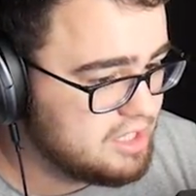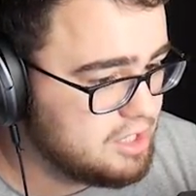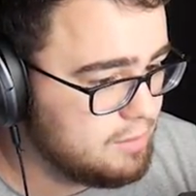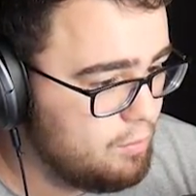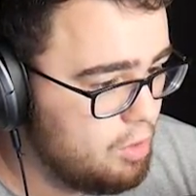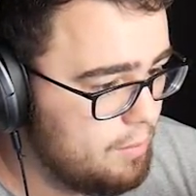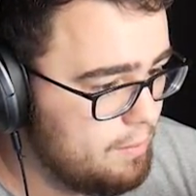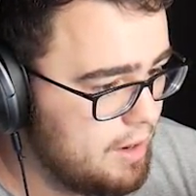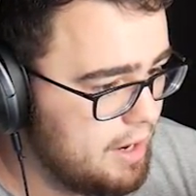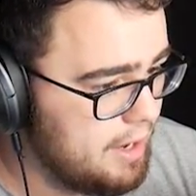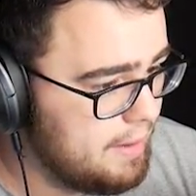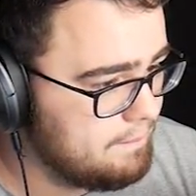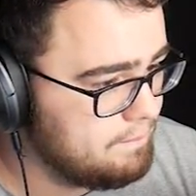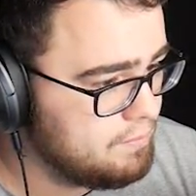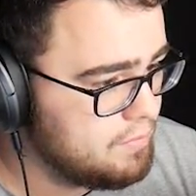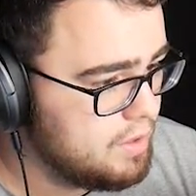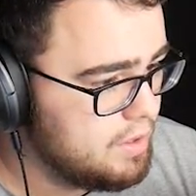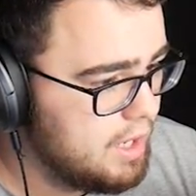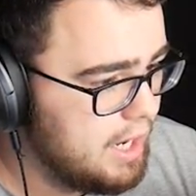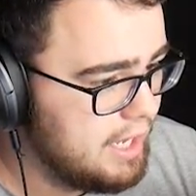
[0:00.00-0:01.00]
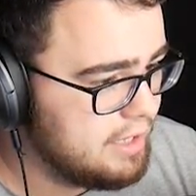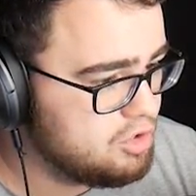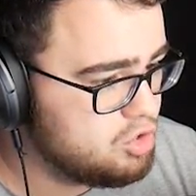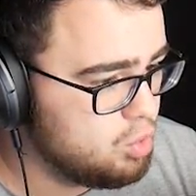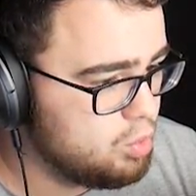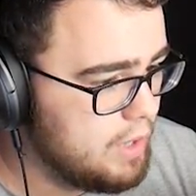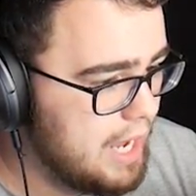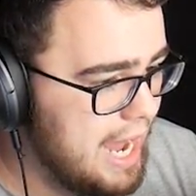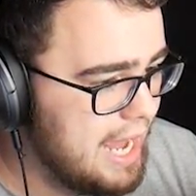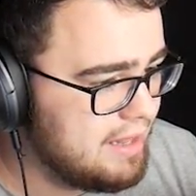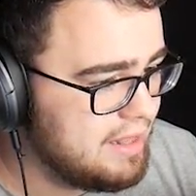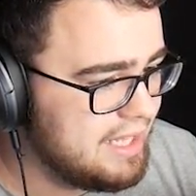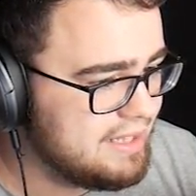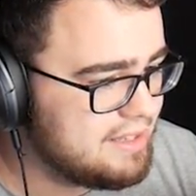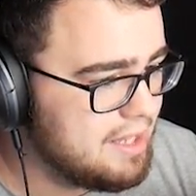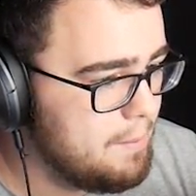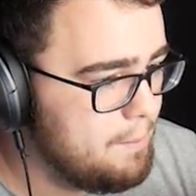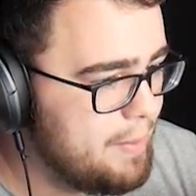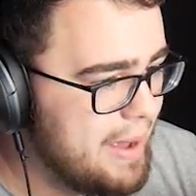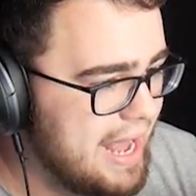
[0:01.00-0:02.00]
some more money, and do not let
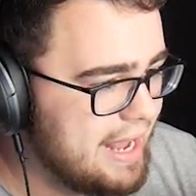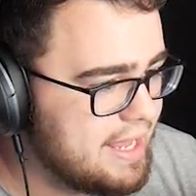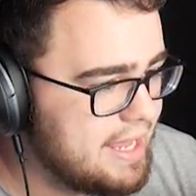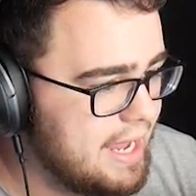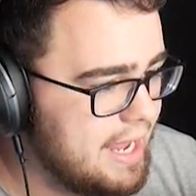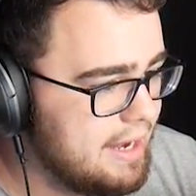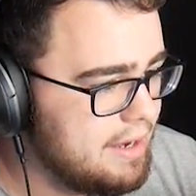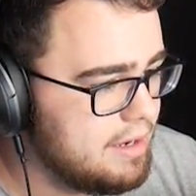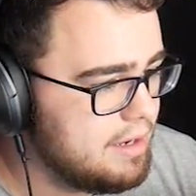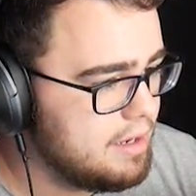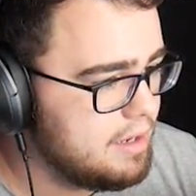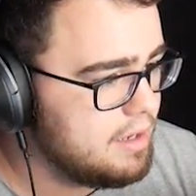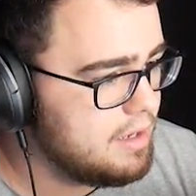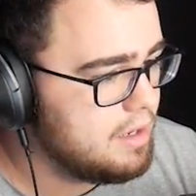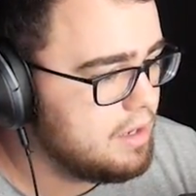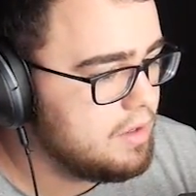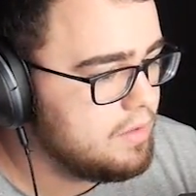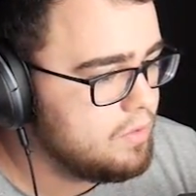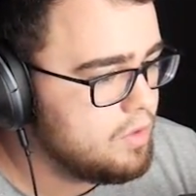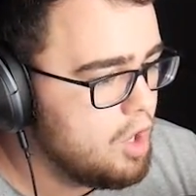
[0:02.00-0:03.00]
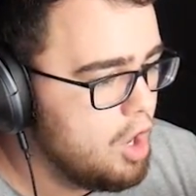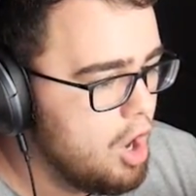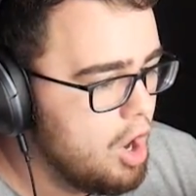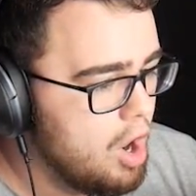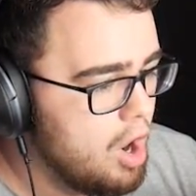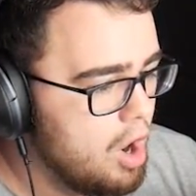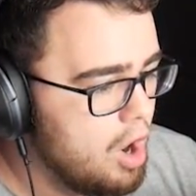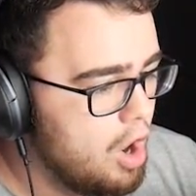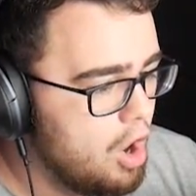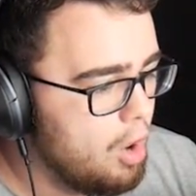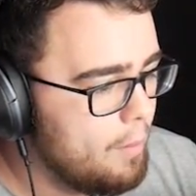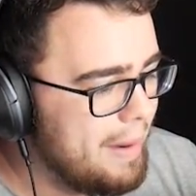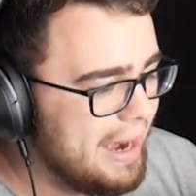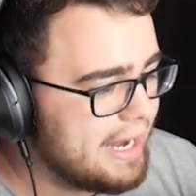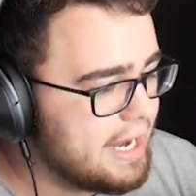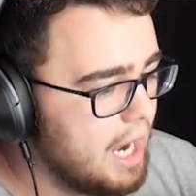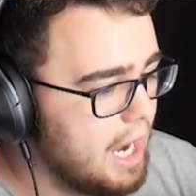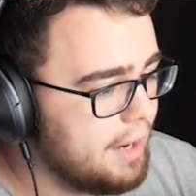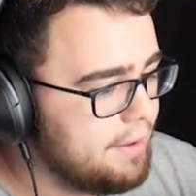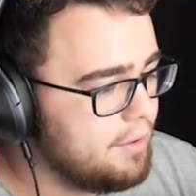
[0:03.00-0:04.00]
them back in. Oh my
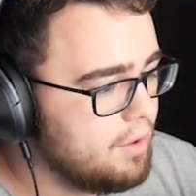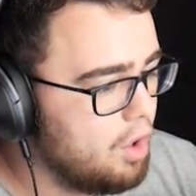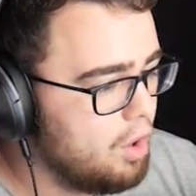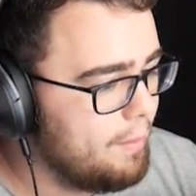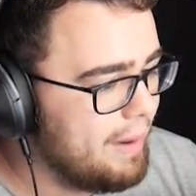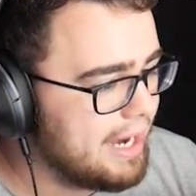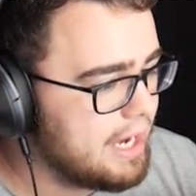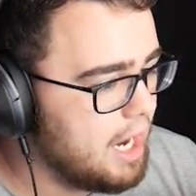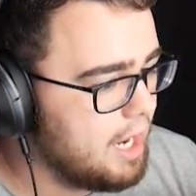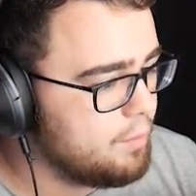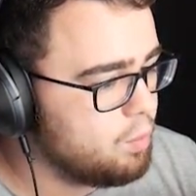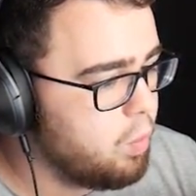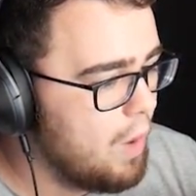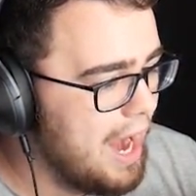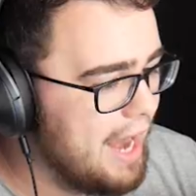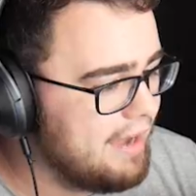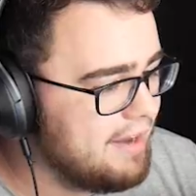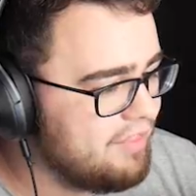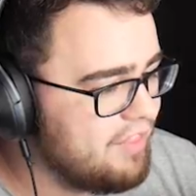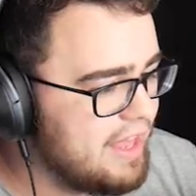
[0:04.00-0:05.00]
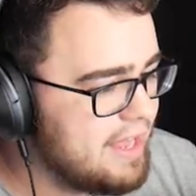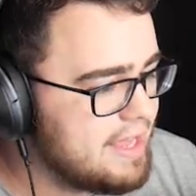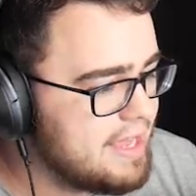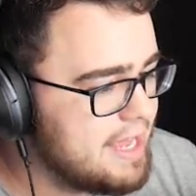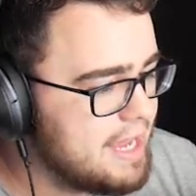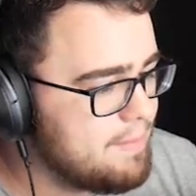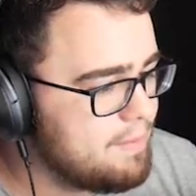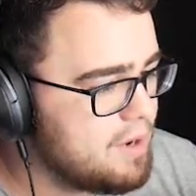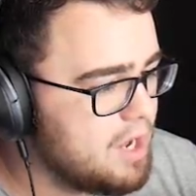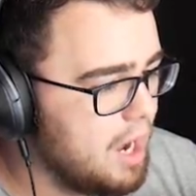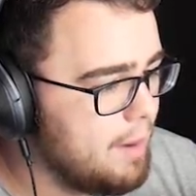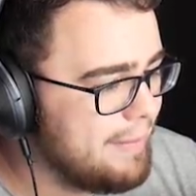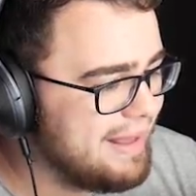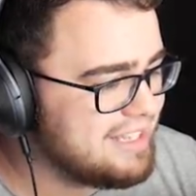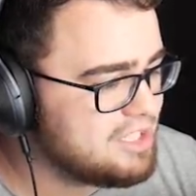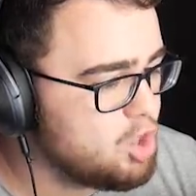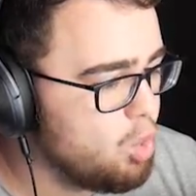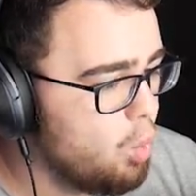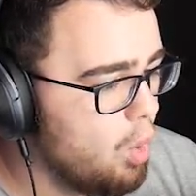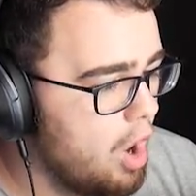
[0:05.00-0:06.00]
god. Oh my god. Why do they keep in. coming
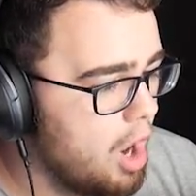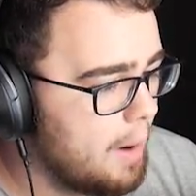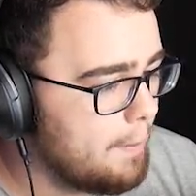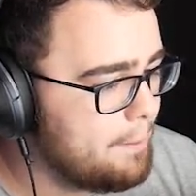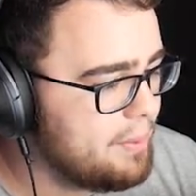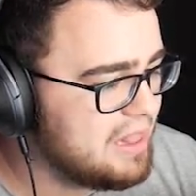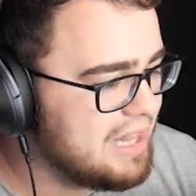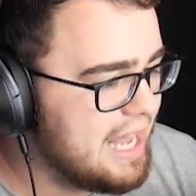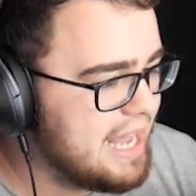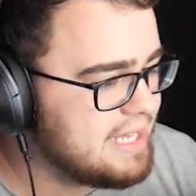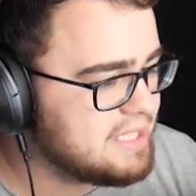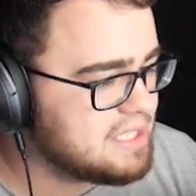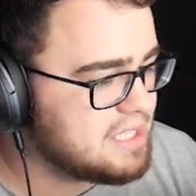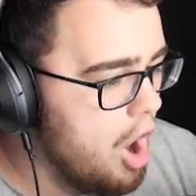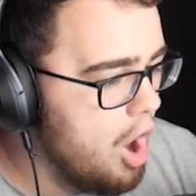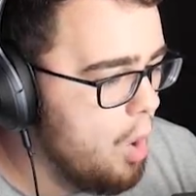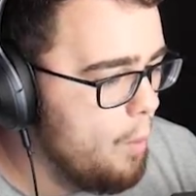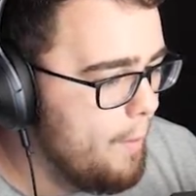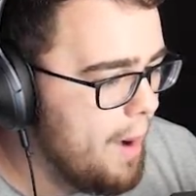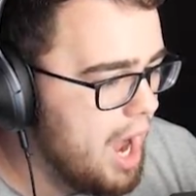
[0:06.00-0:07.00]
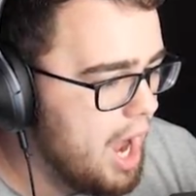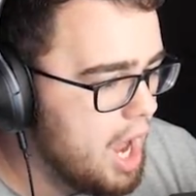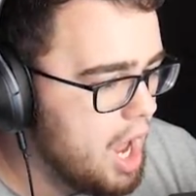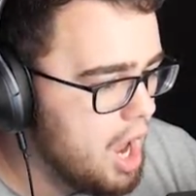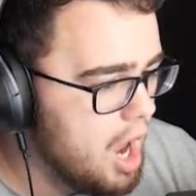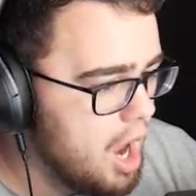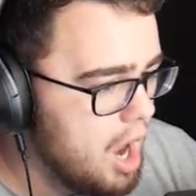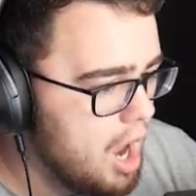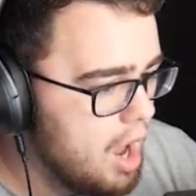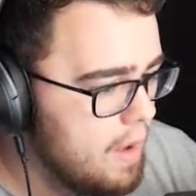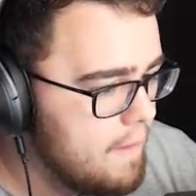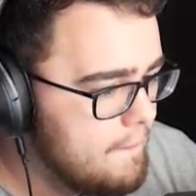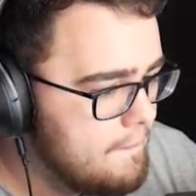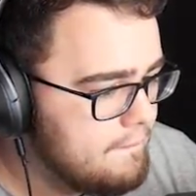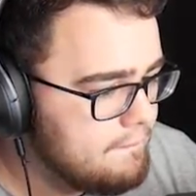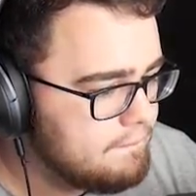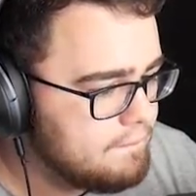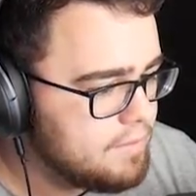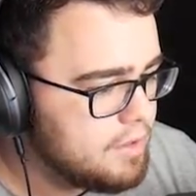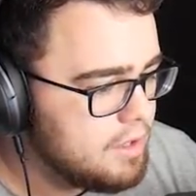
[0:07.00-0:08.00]
to our place? Oh my. Right, I'm
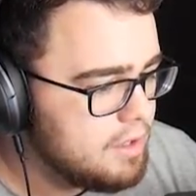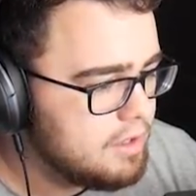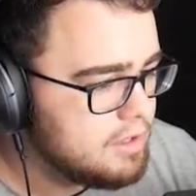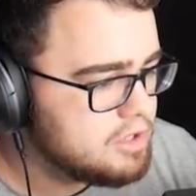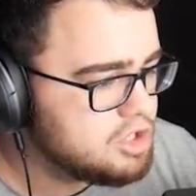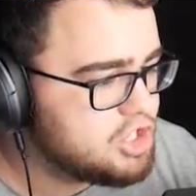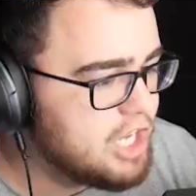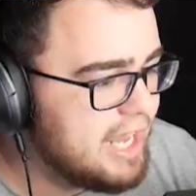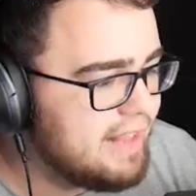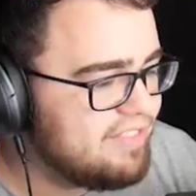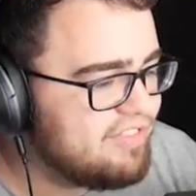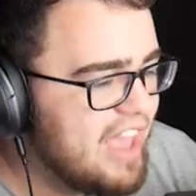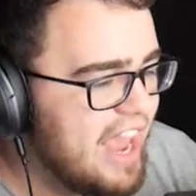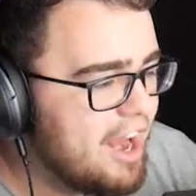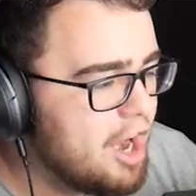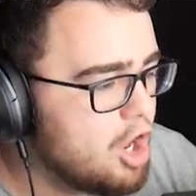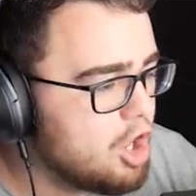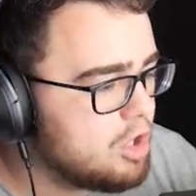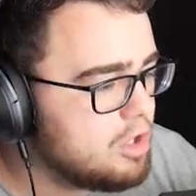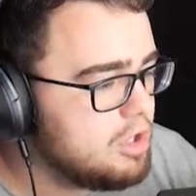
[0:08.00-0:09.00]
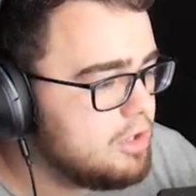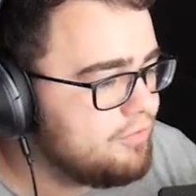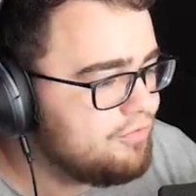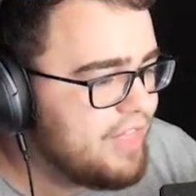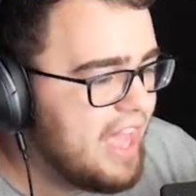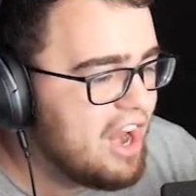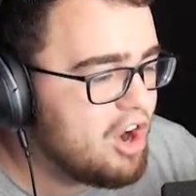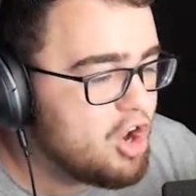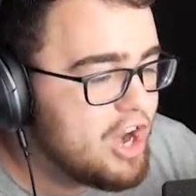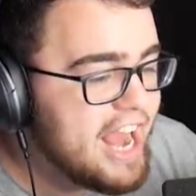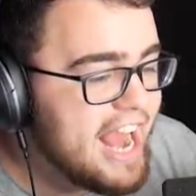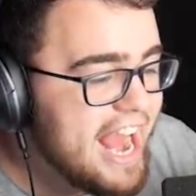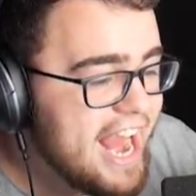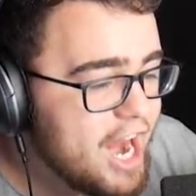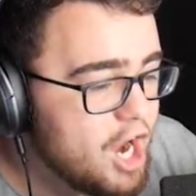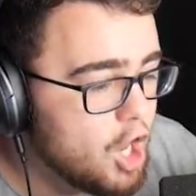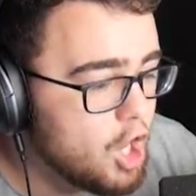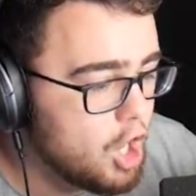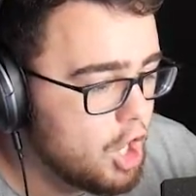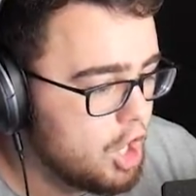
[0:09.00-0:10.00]
coming back up. Jin, they're, they're
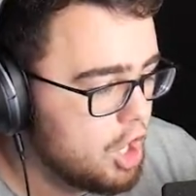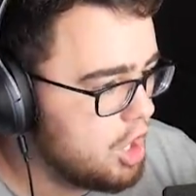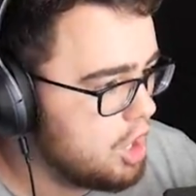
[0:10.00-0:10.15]
here.